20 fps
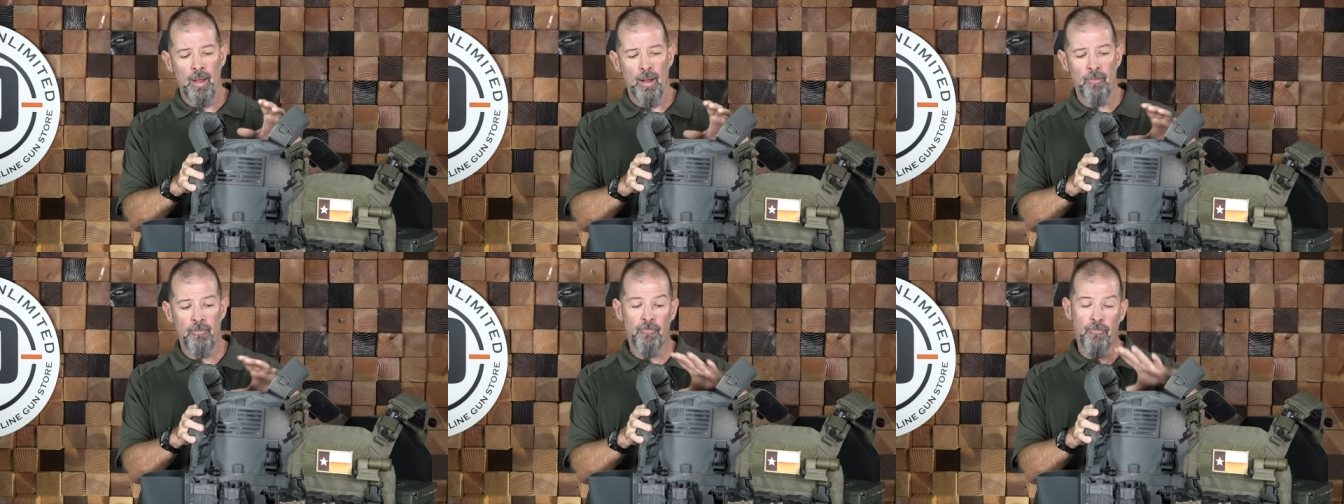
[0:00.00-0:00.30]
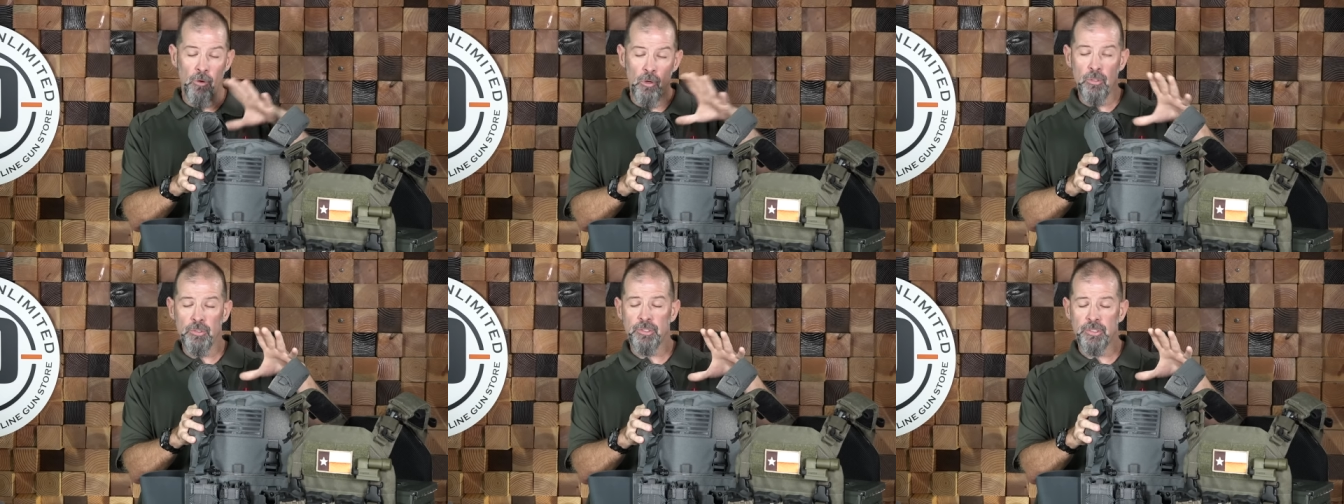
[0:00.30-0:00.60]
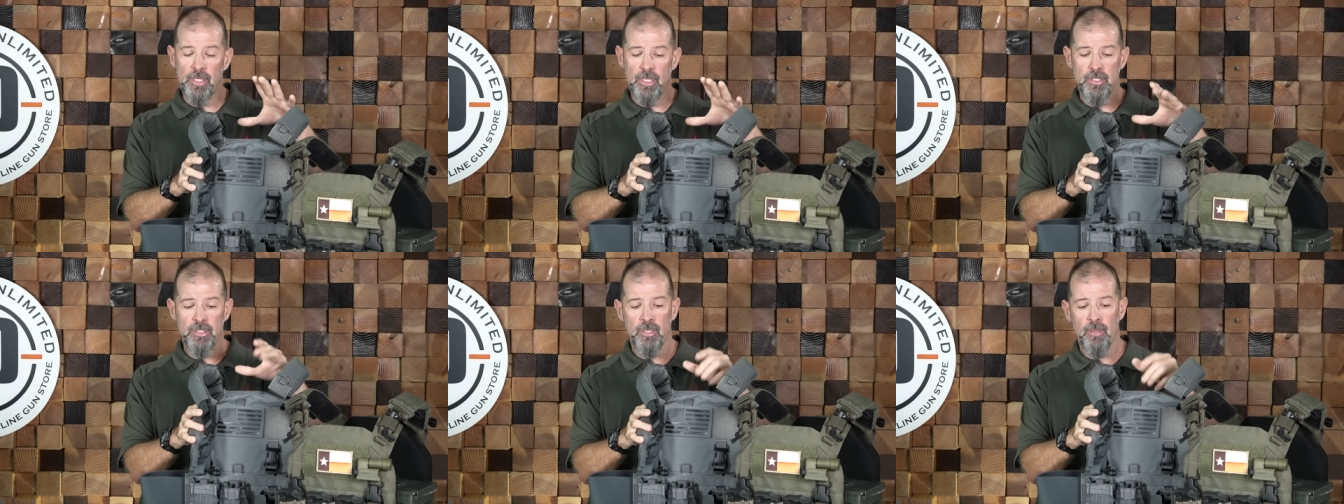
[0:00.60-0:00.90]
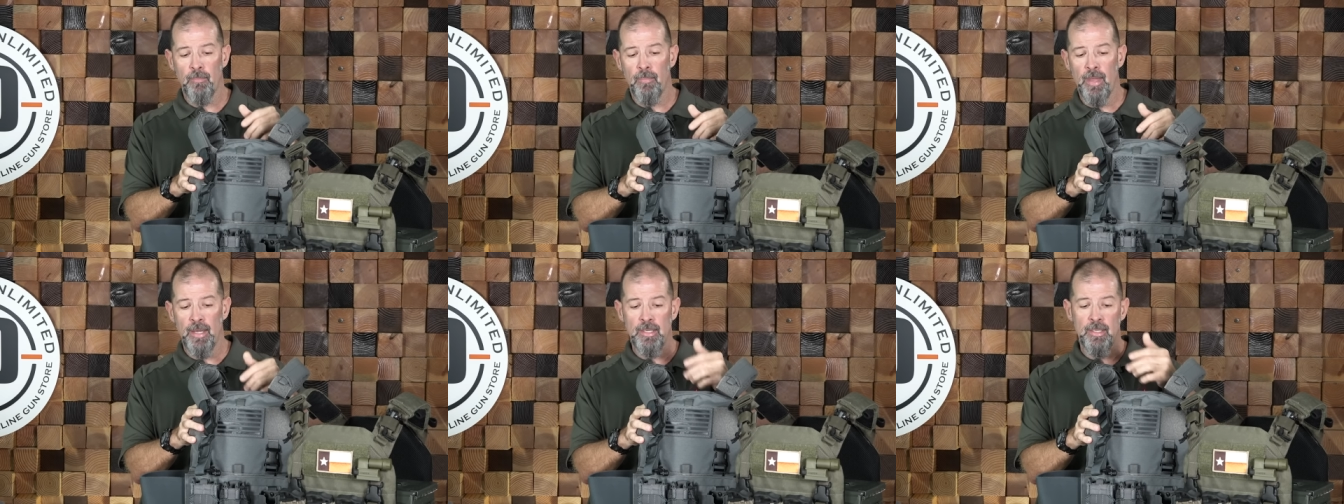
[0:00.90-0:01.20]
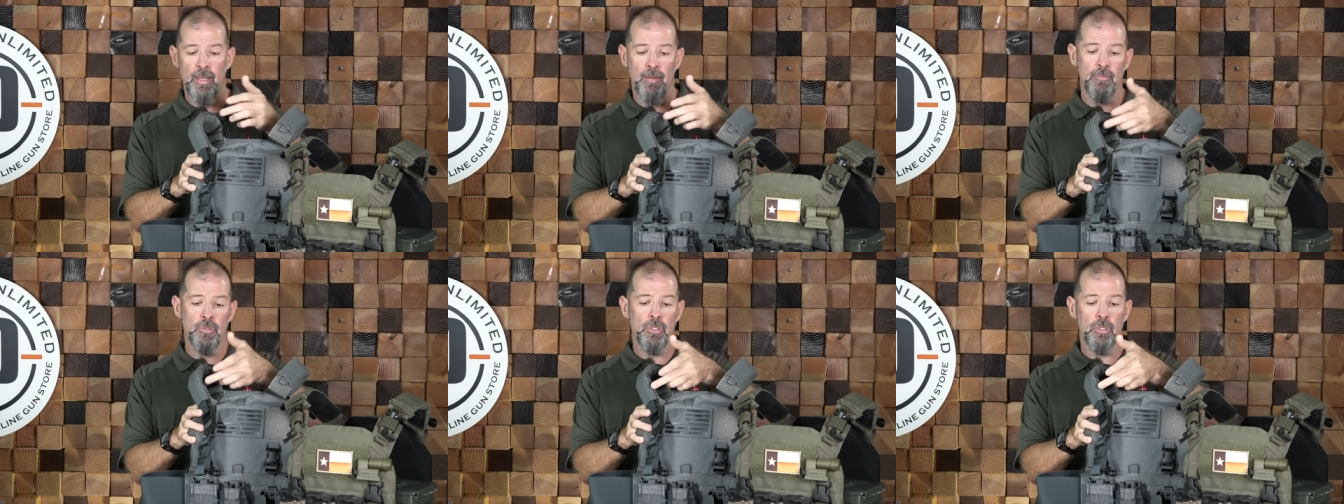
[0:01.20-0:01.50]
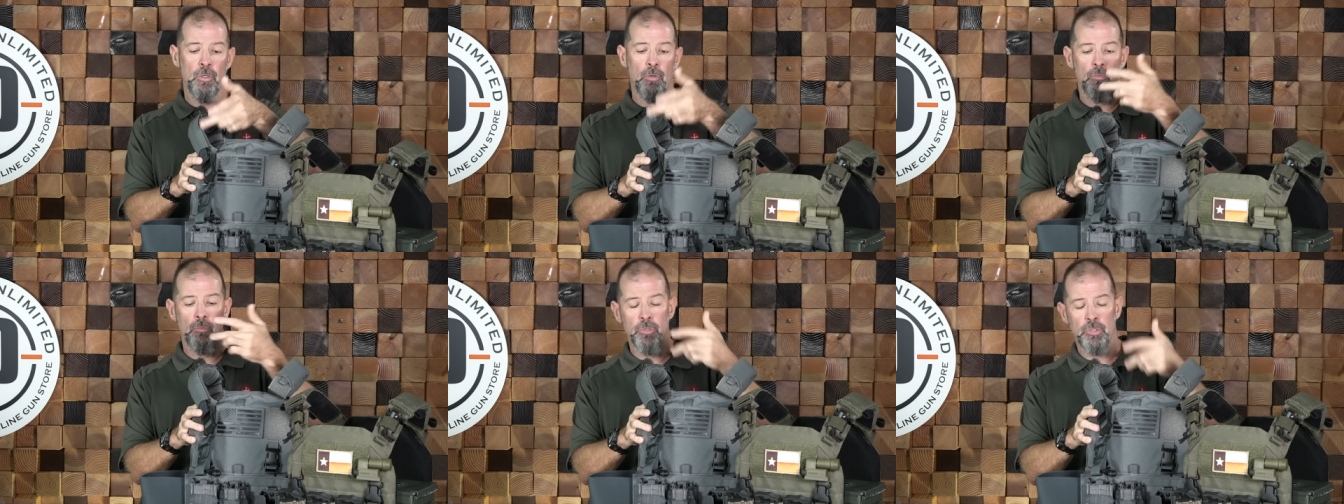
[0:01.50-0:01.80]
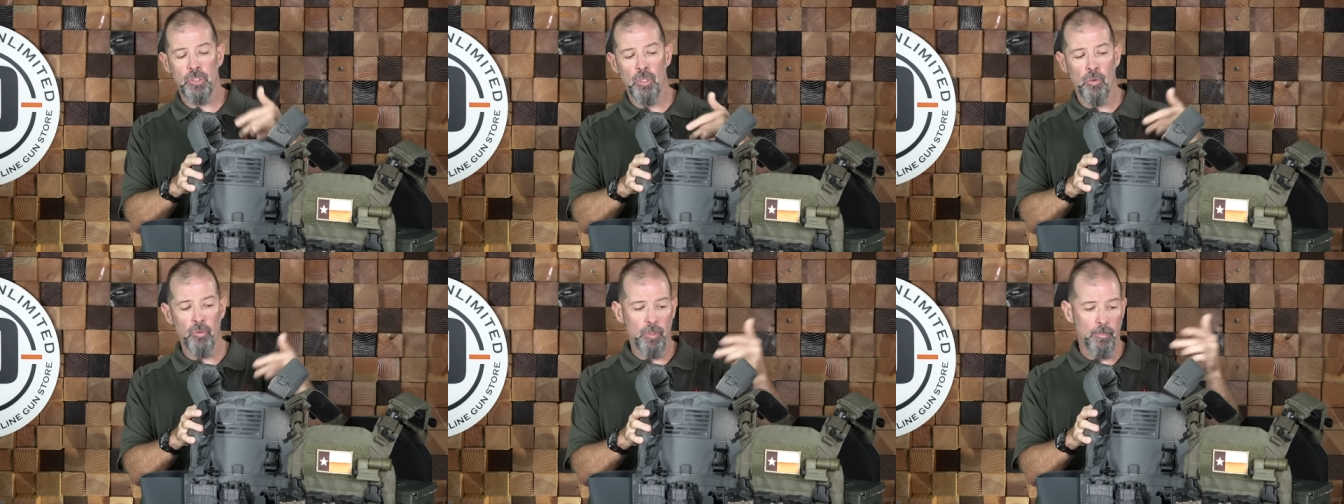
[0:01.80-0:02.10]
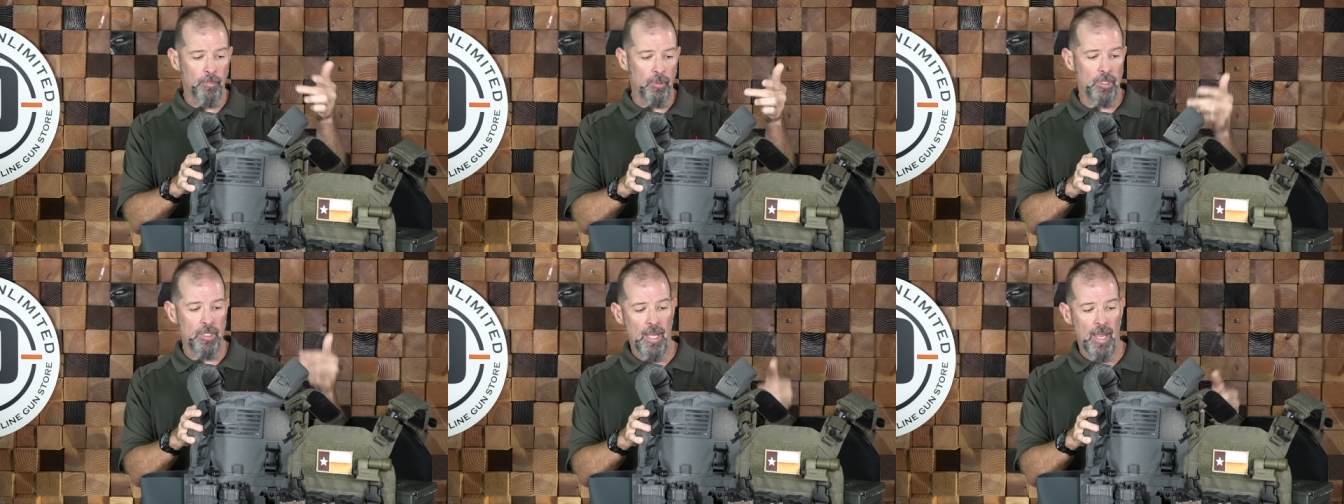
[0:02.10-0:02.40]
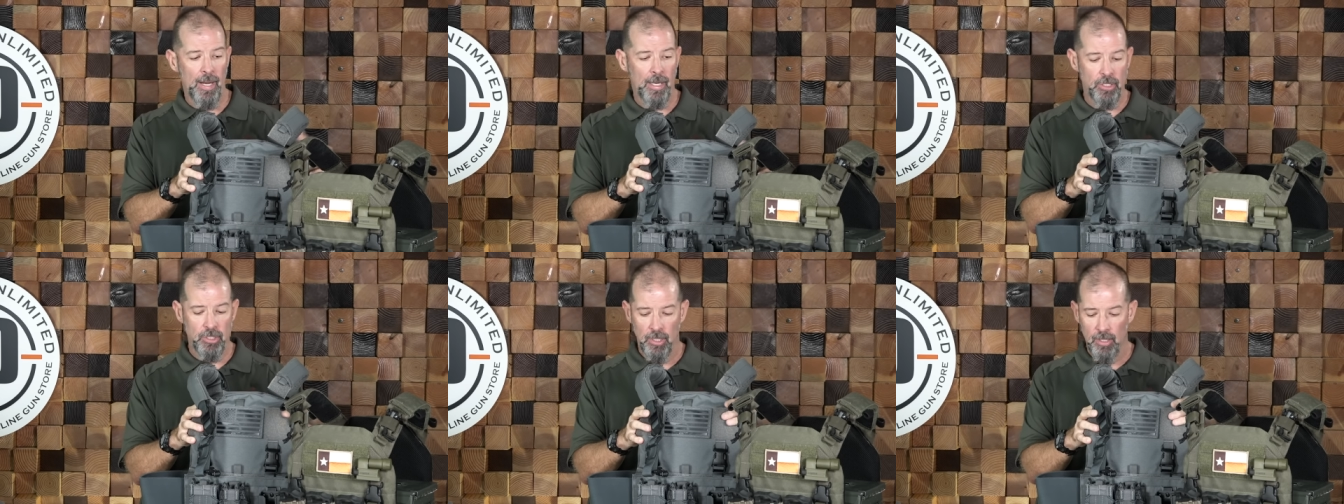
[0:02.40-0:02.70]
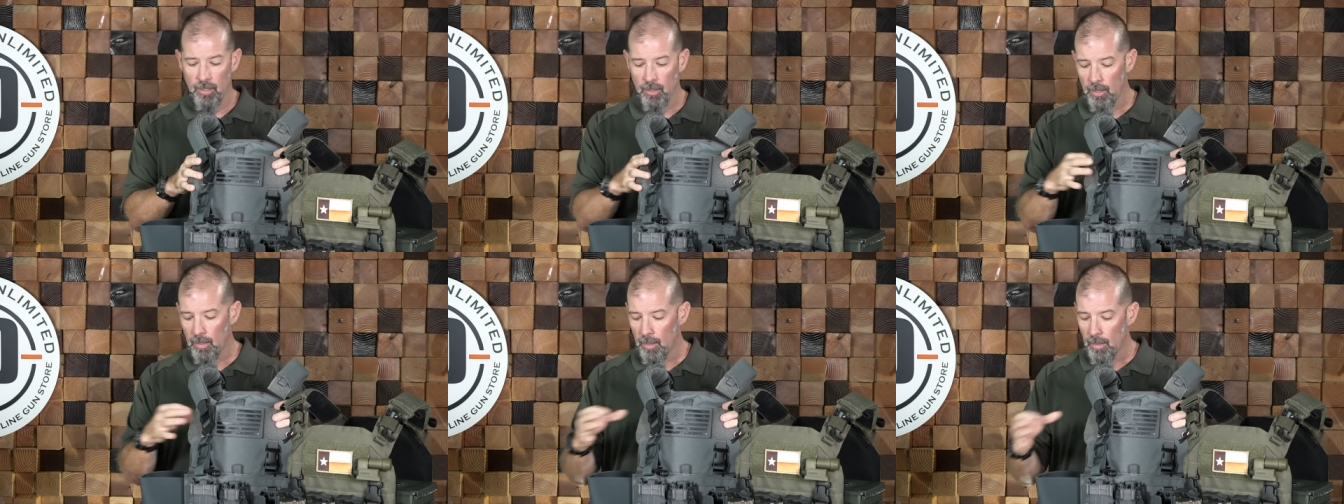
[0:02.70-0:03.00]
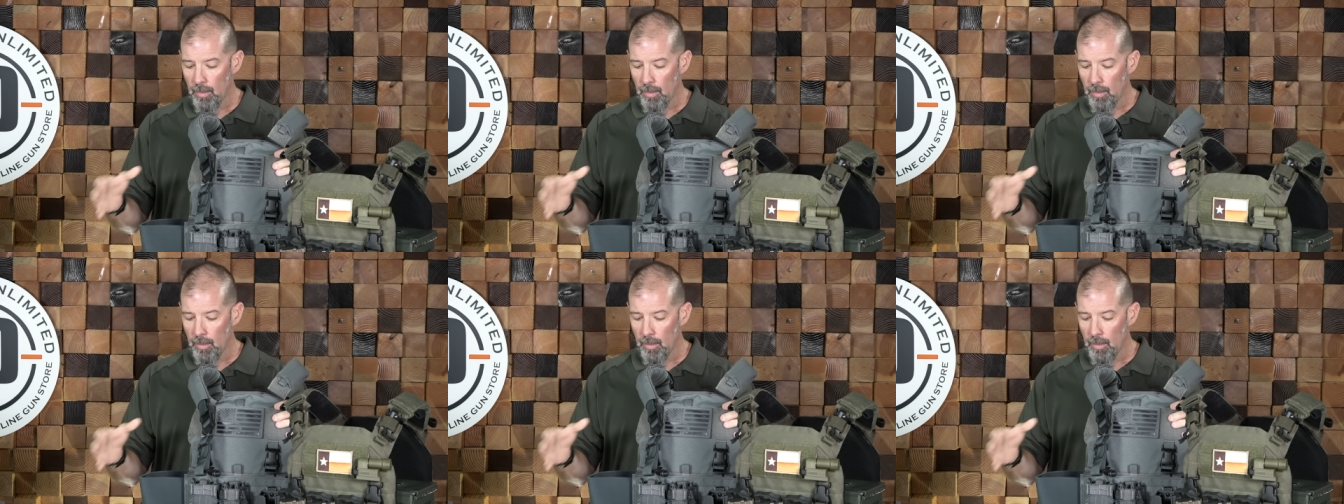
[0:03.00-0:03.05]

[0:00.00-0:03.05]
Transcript: a full system that gives you shoulder protection,